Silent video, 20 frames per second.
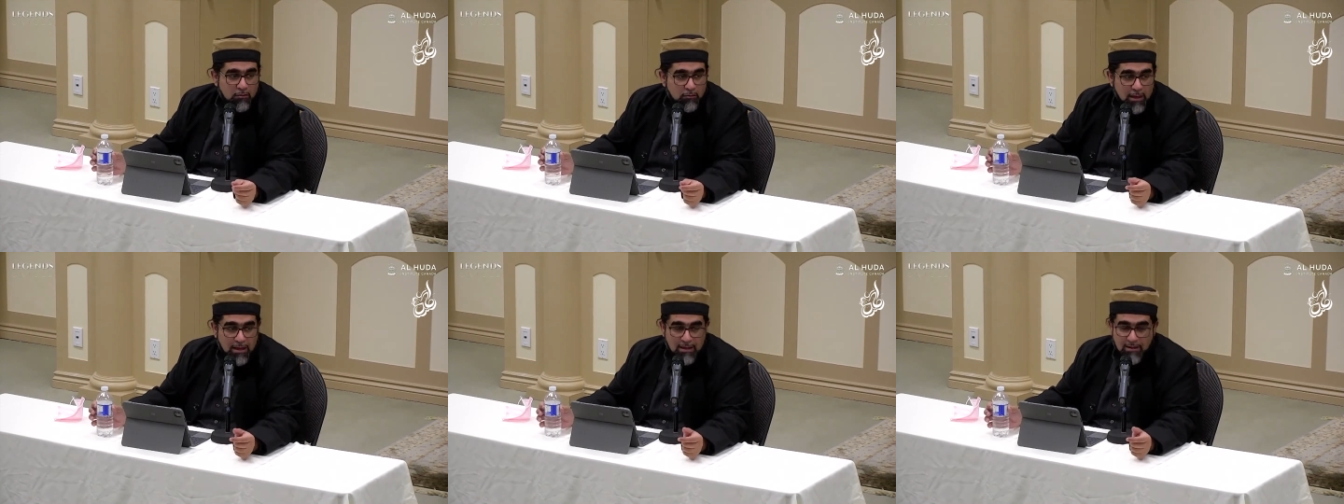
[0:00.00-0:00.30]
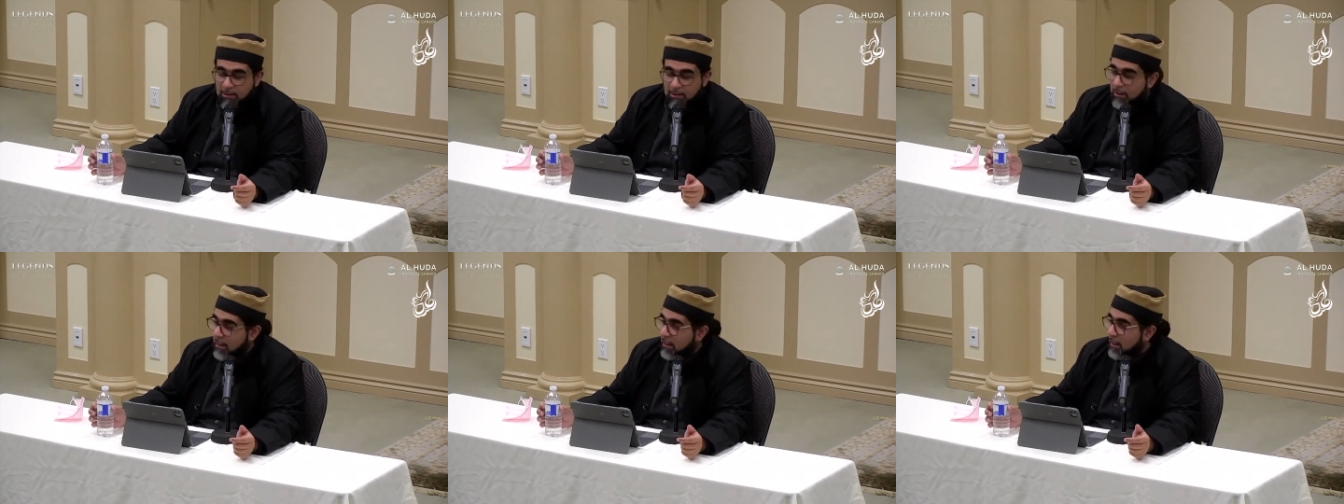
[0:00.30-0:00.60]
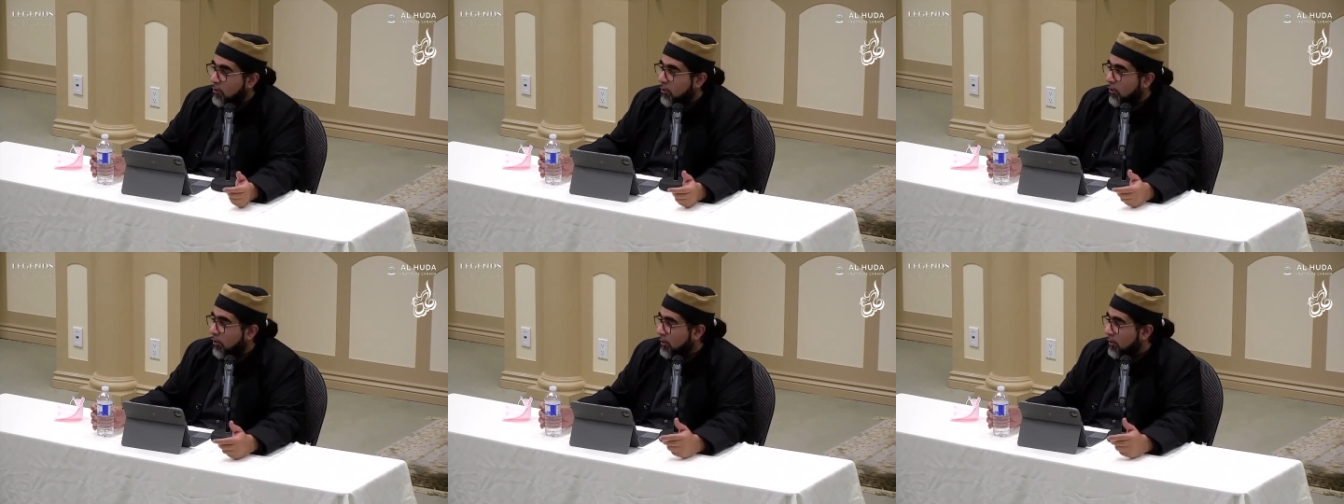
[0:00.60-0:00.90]

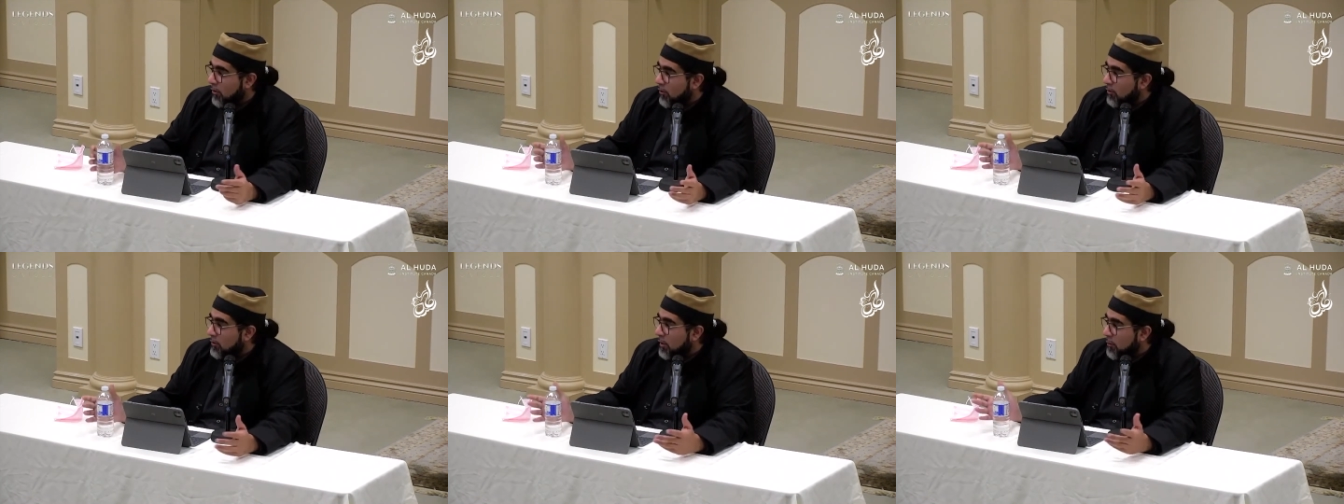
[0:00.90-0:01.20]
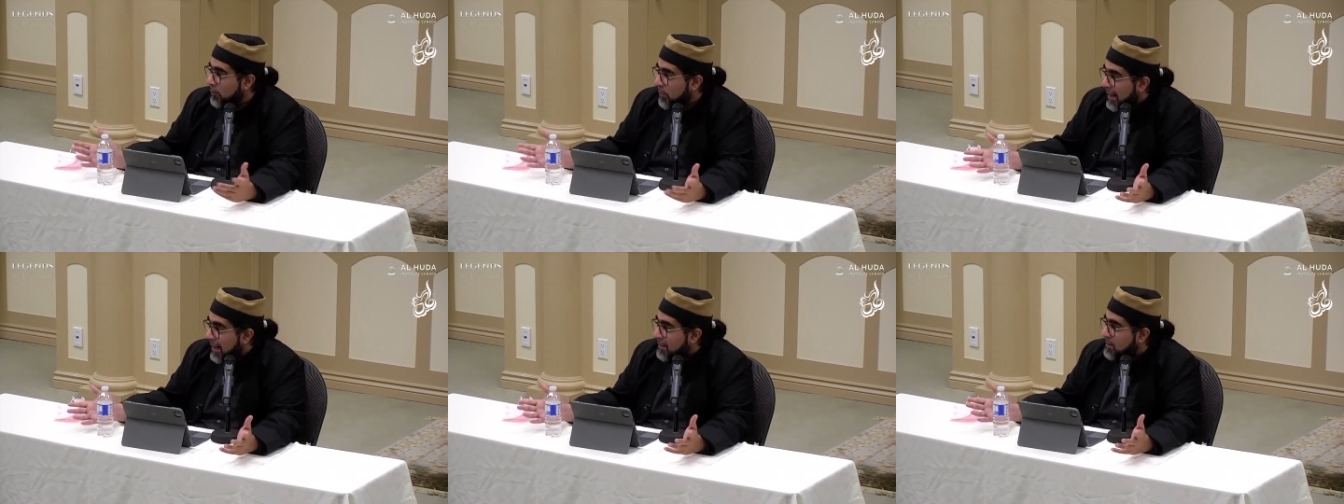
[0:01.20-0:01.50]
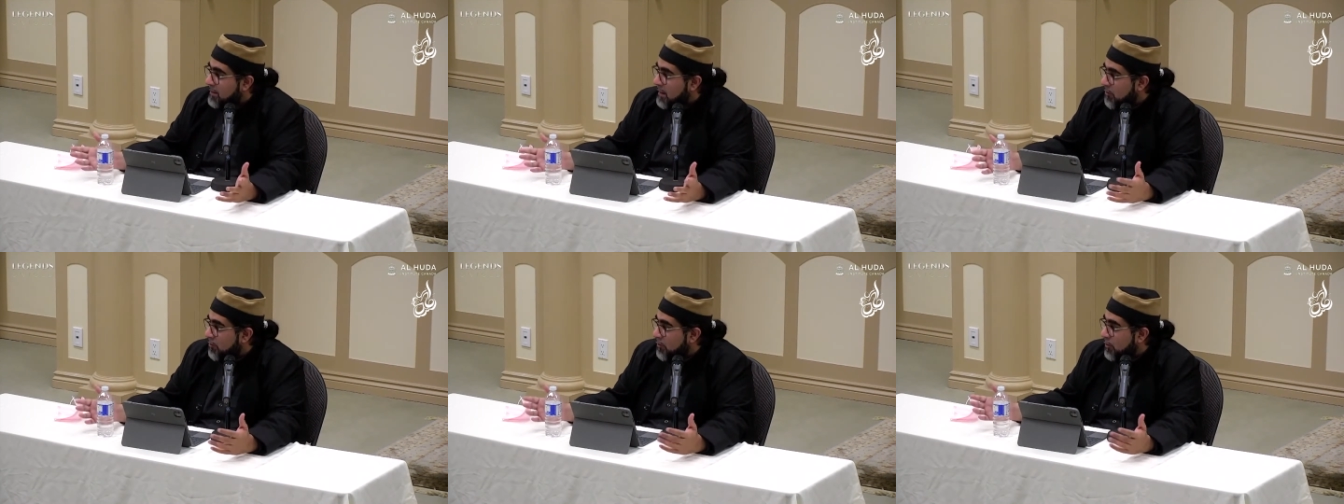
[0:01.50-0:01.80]
Messi or you know their
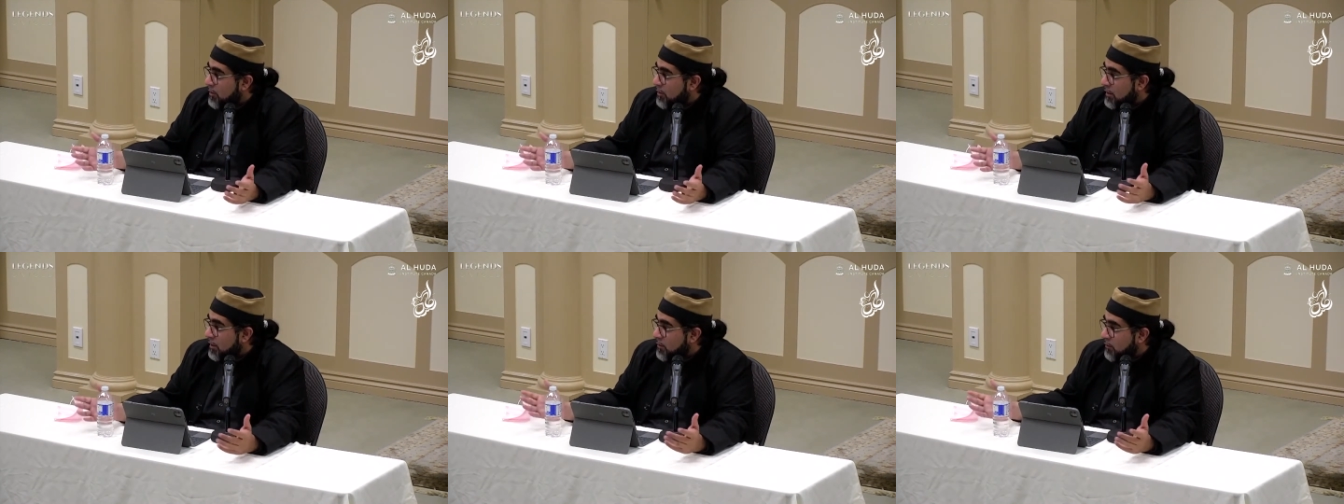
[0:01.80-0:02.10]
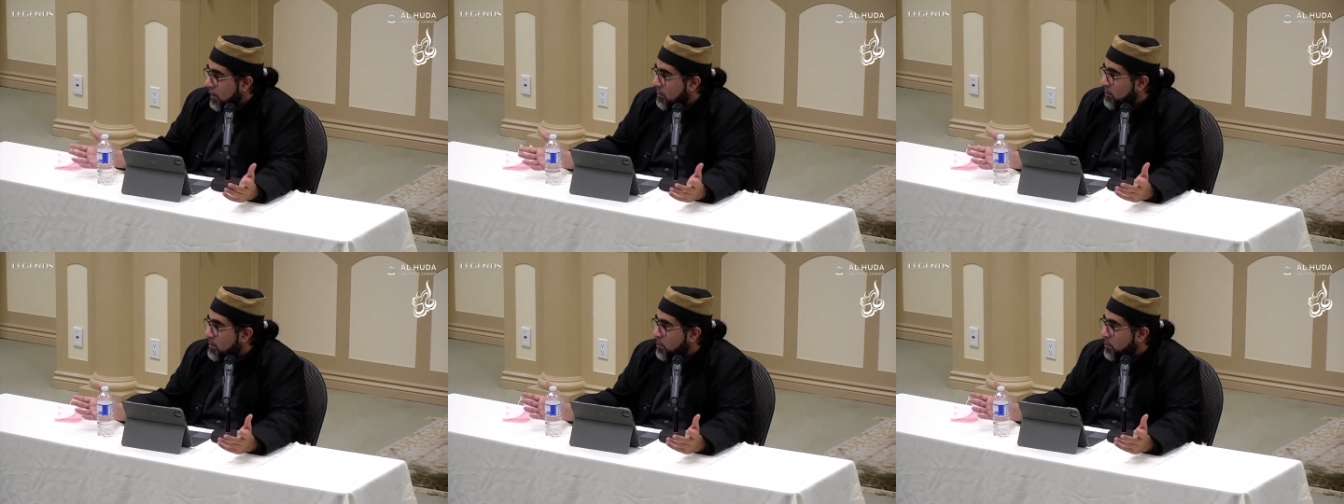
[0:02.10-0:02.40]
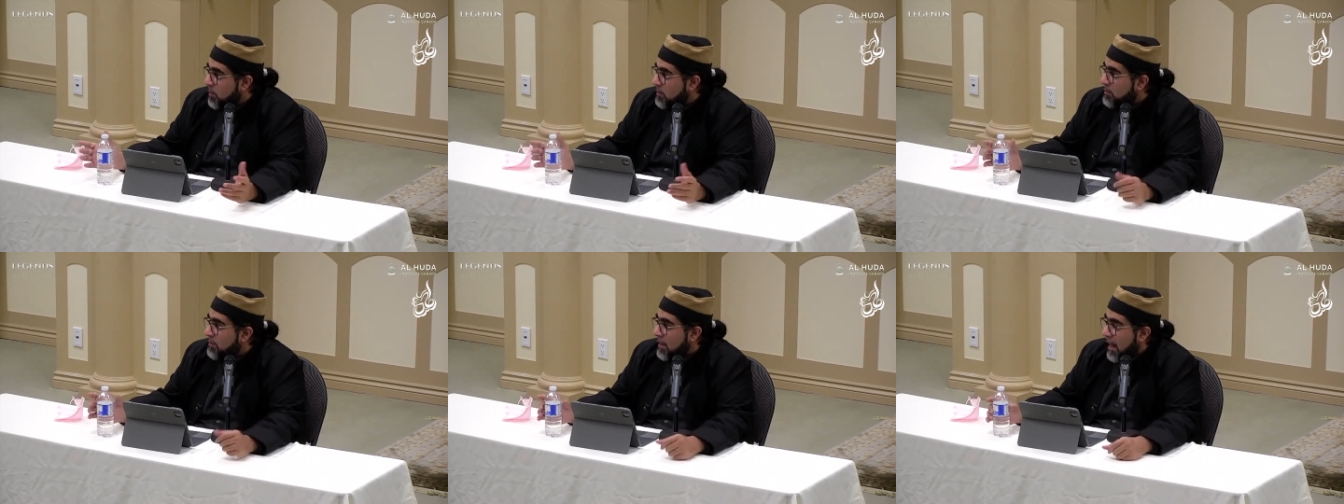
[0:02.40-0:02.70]
pets after these famous
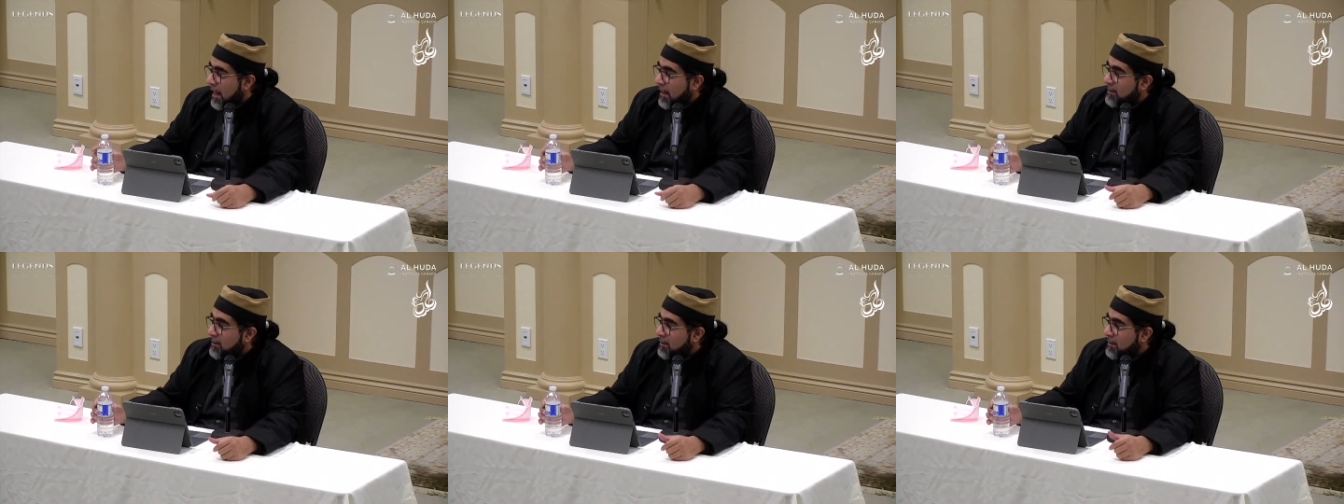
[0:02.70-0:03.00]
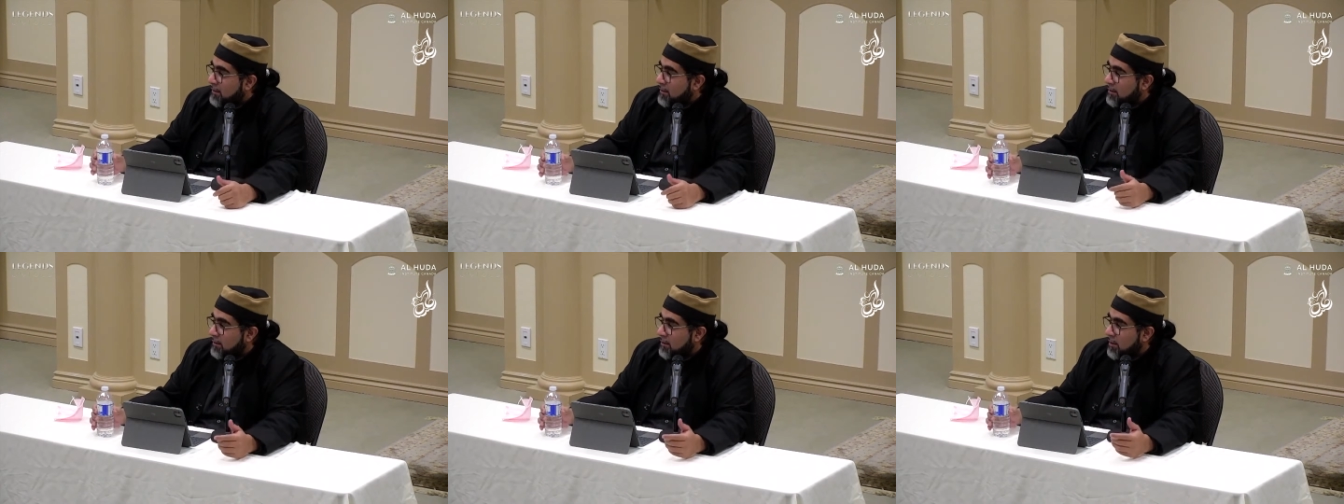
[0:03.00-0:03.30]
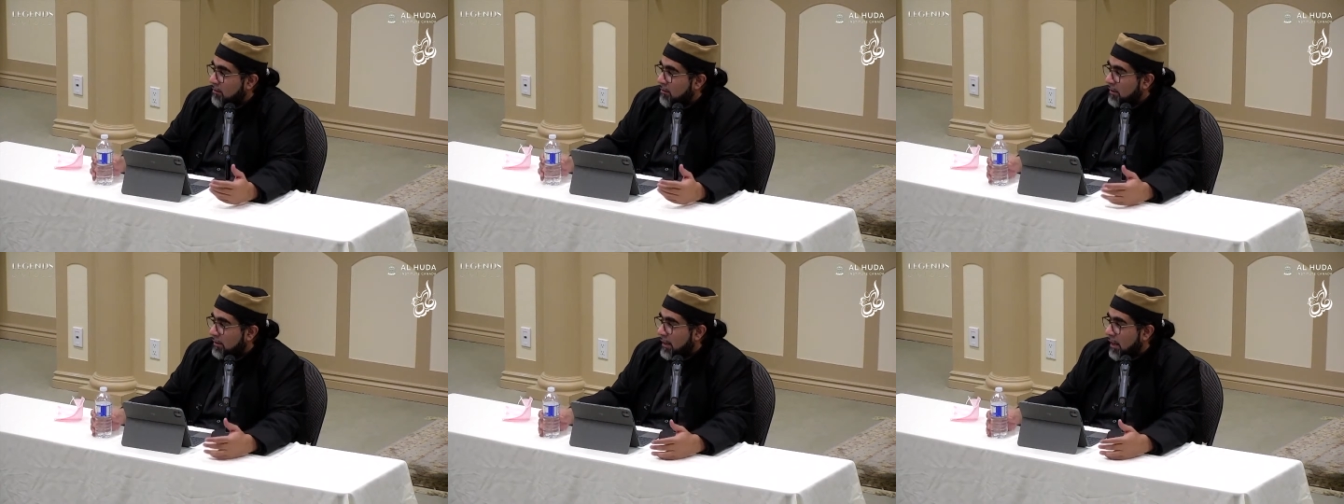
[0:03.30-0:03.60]
personalities and
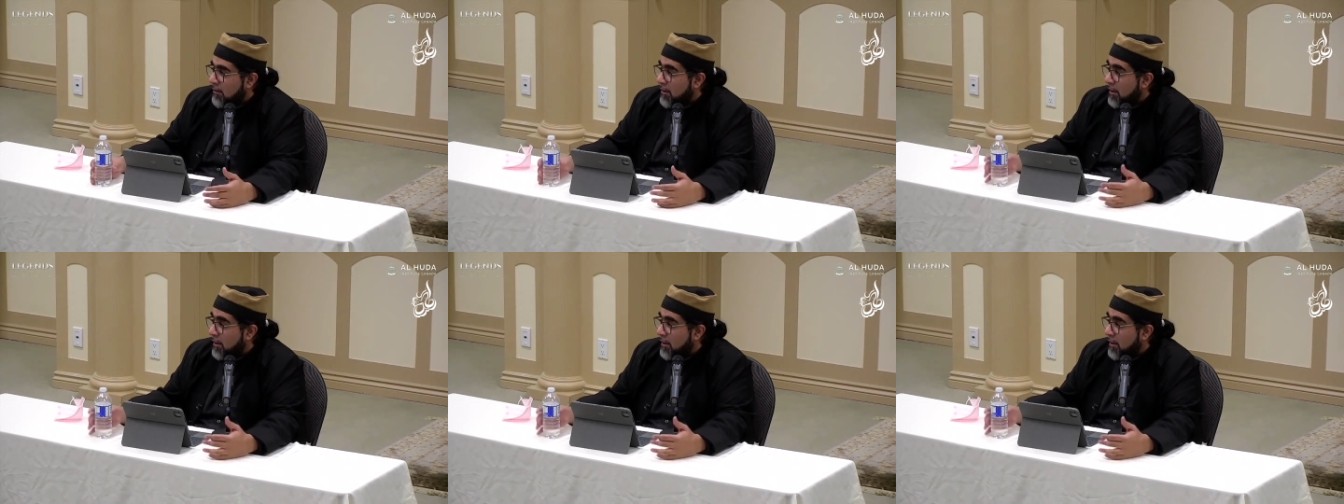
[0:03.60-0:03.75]
stuff like that?